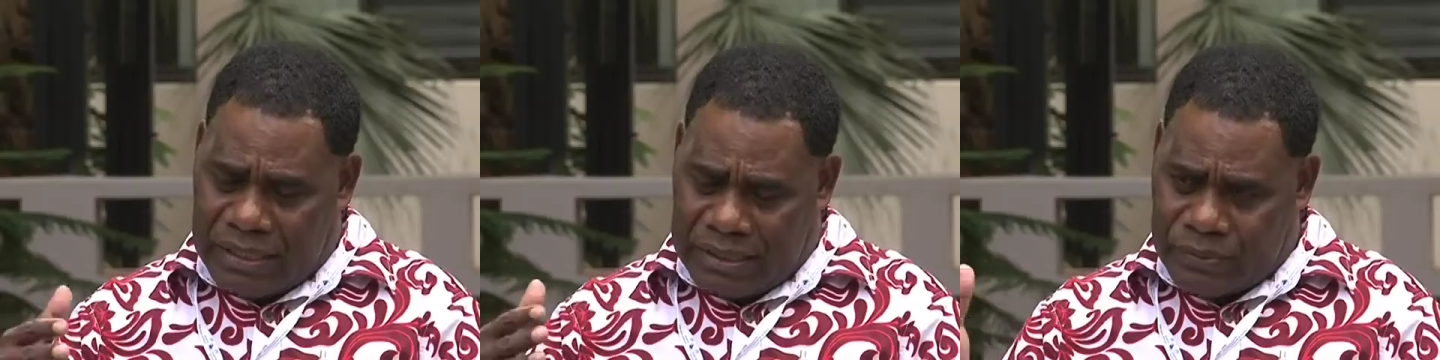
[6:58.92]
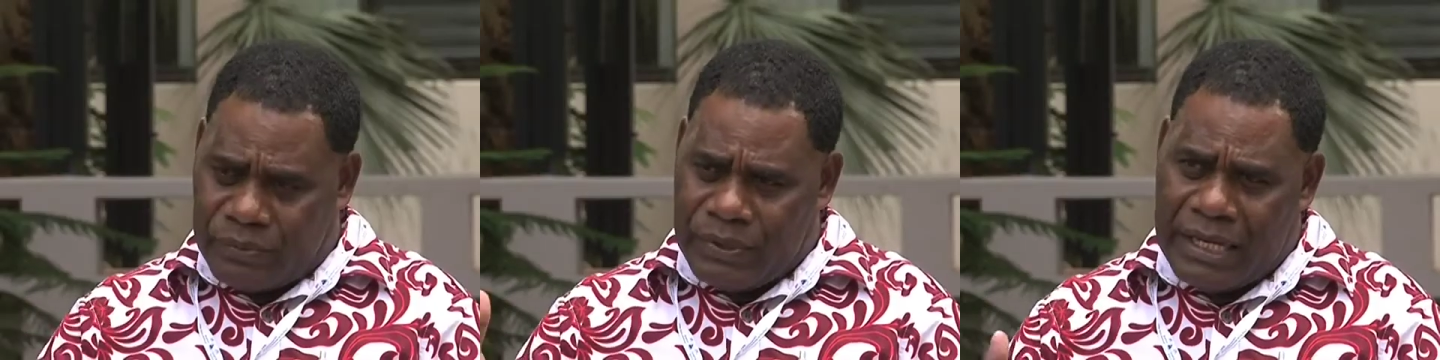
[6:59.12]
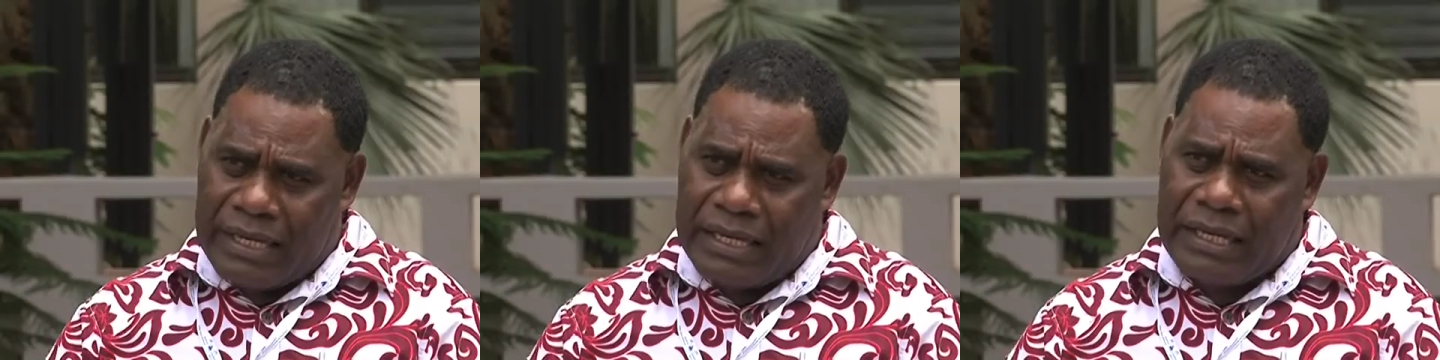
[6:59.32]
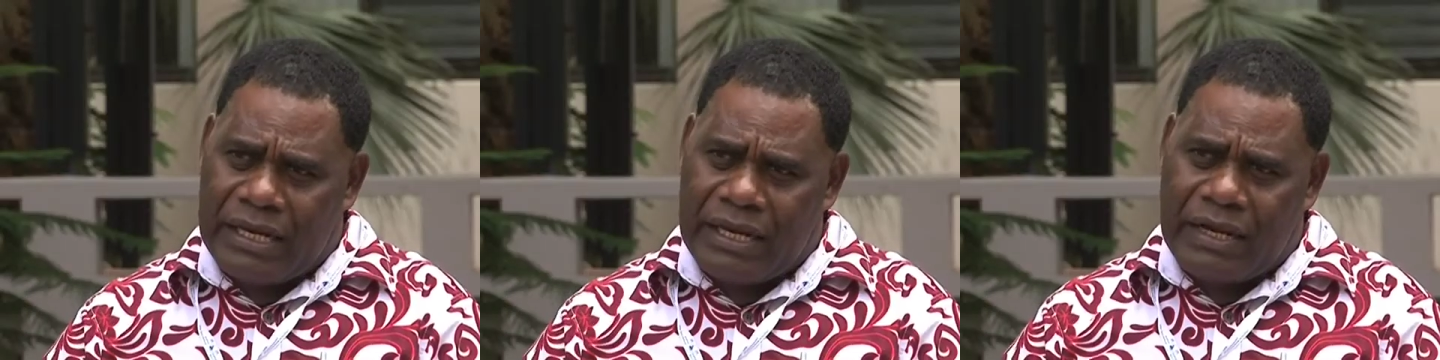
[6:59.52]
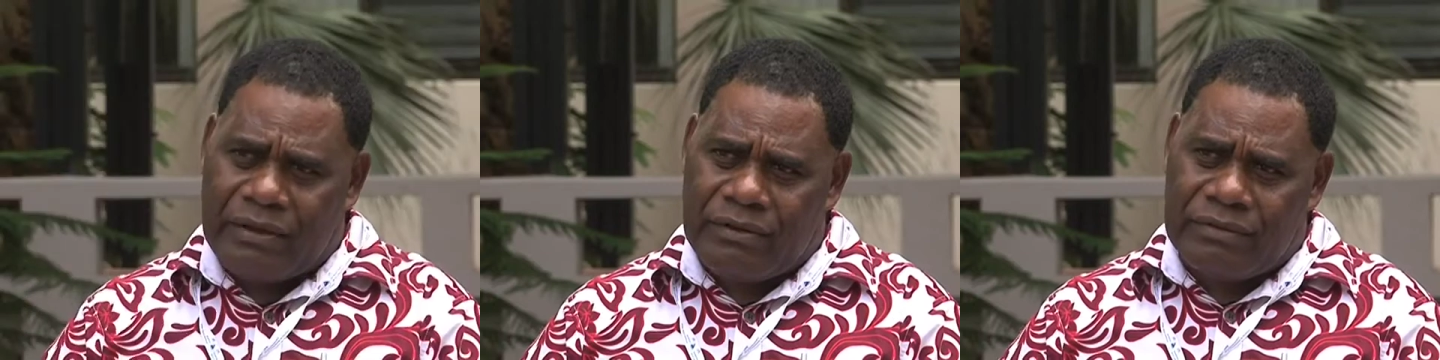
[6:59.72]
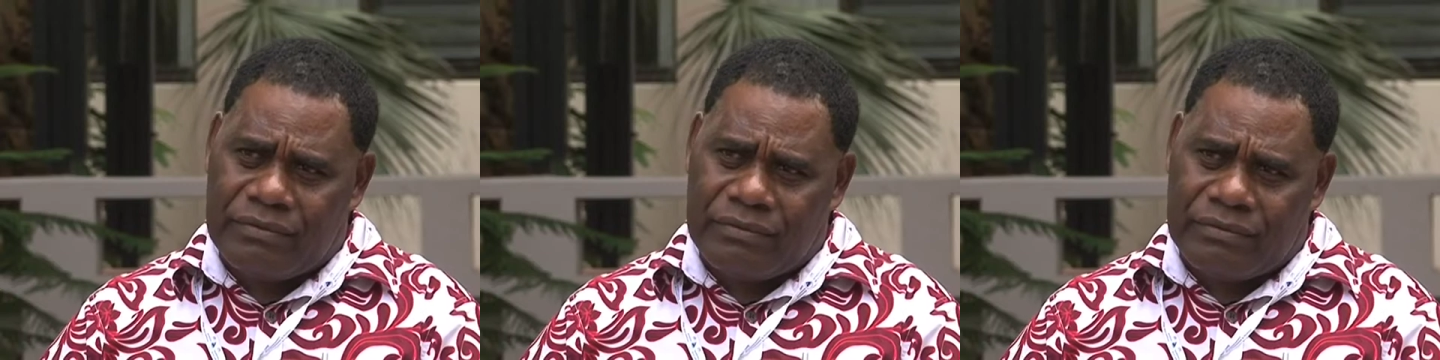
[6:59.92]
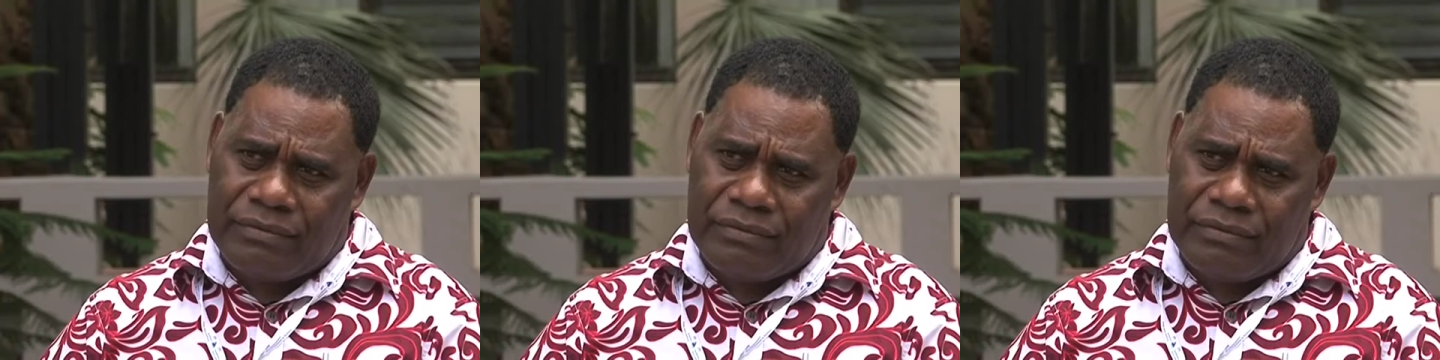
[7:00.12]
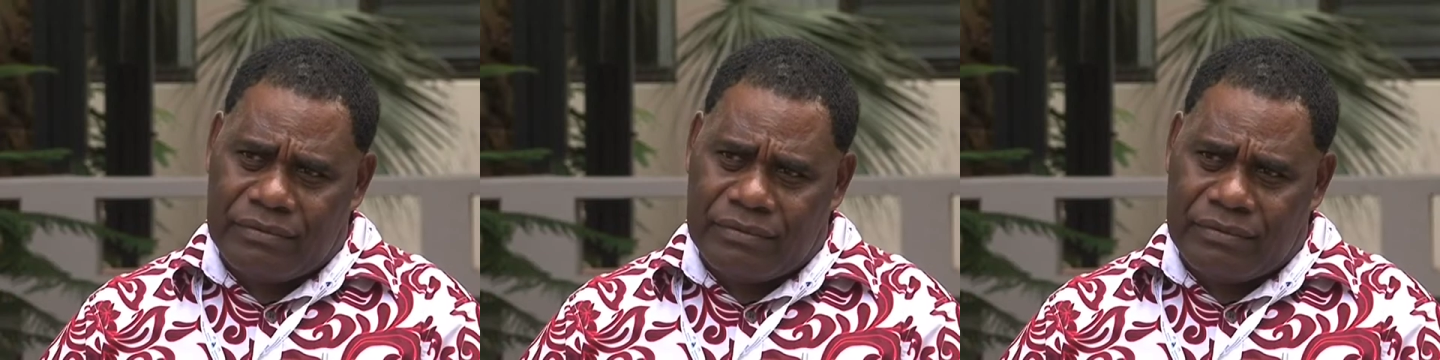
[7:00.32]
As we are here now
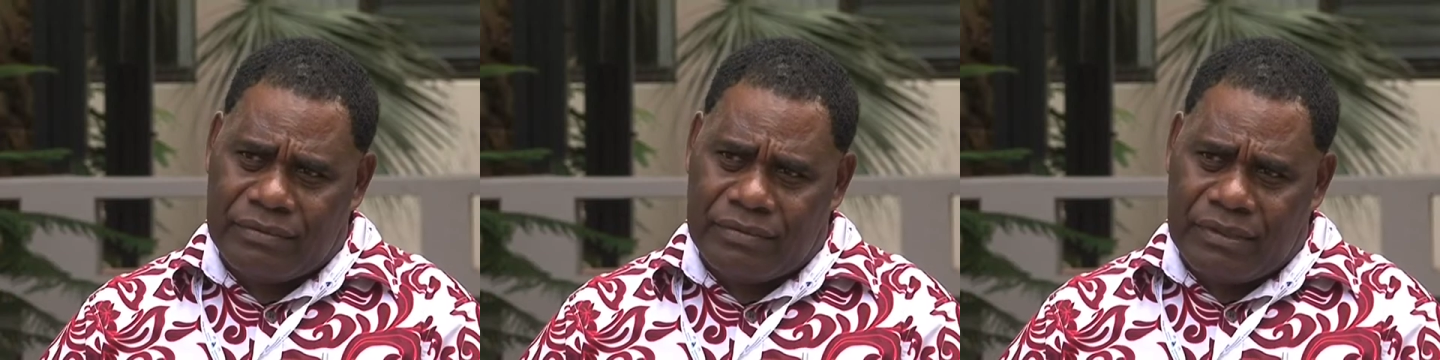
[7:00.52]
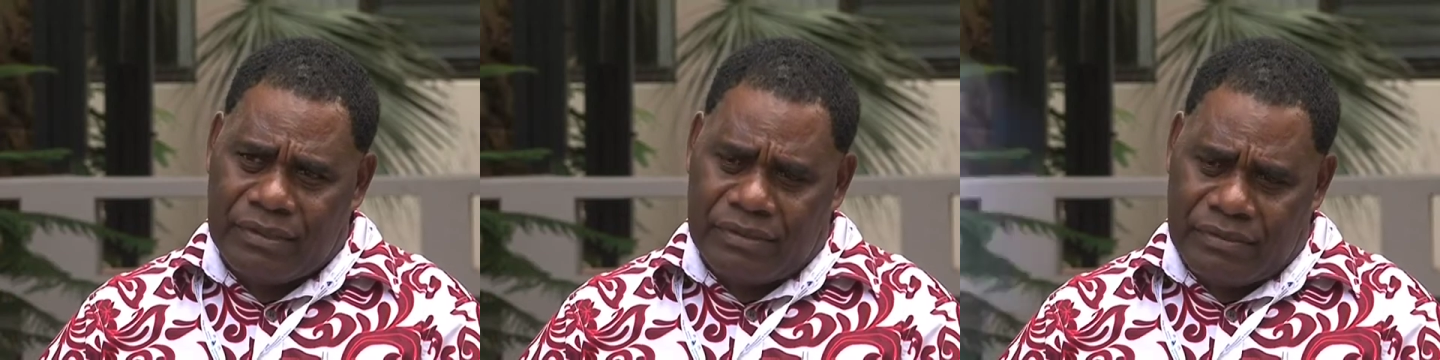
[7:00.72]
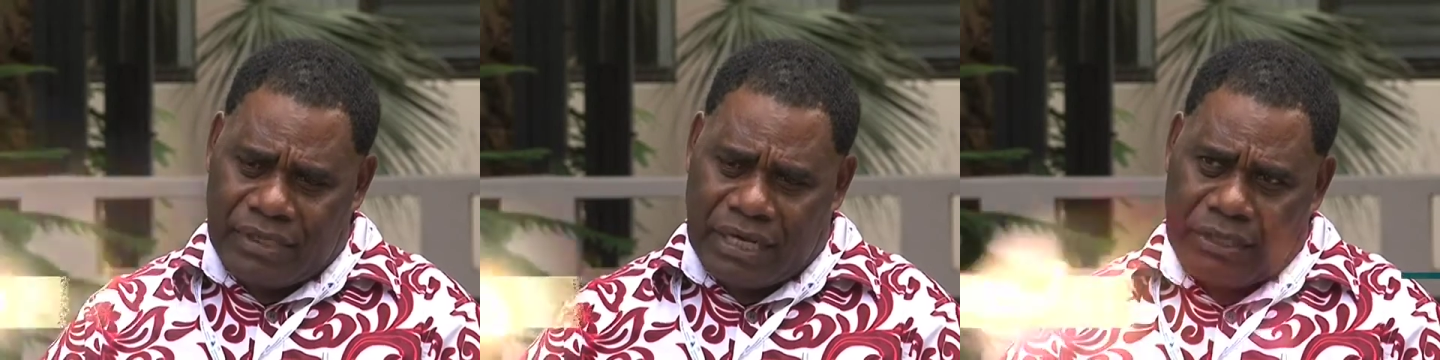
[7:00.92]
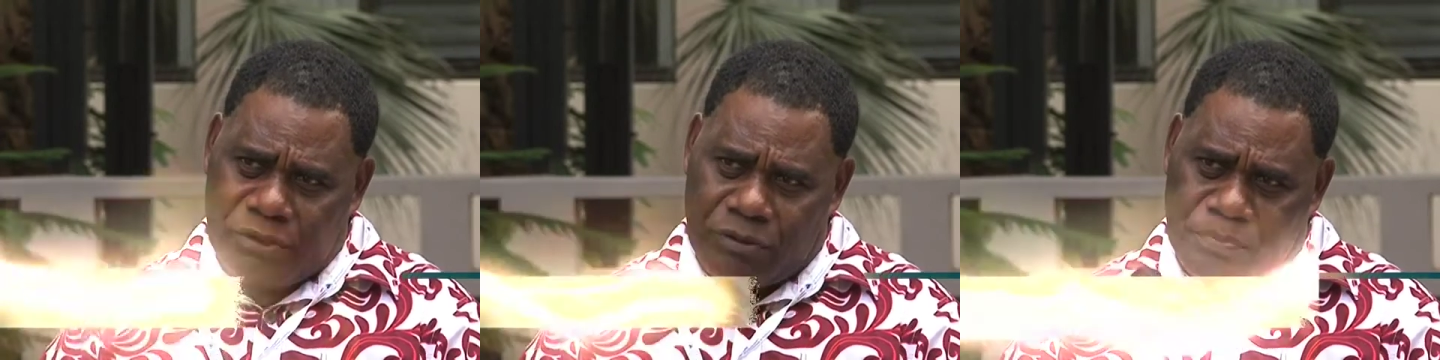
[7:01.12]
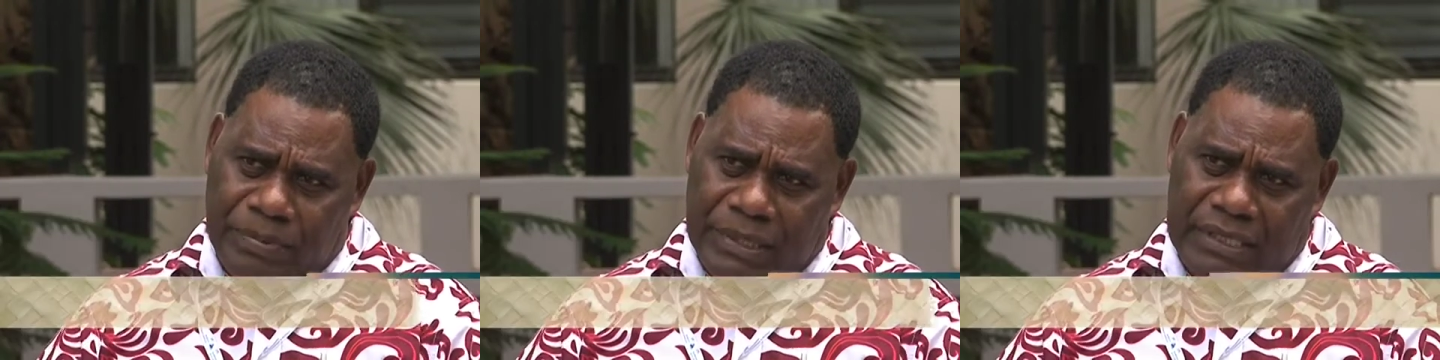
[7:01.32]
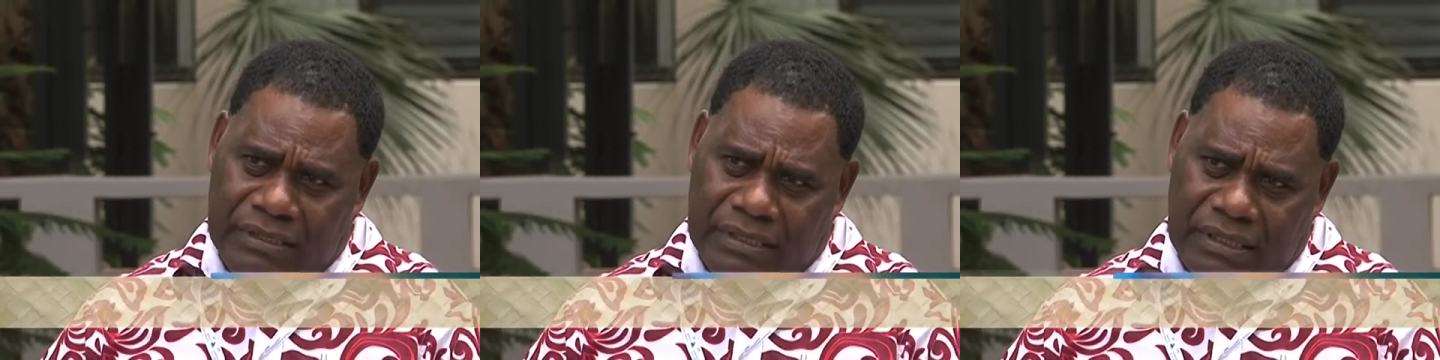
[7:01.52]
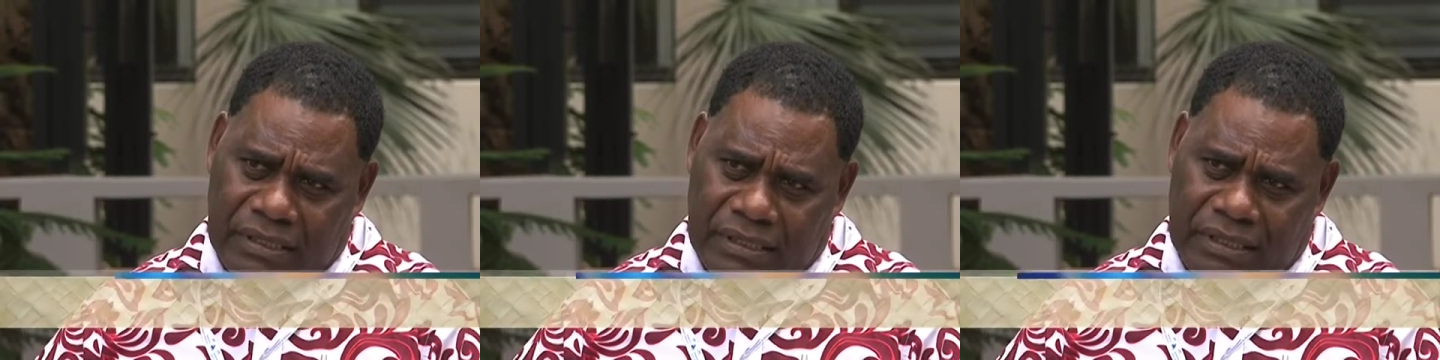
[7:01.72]
trying to build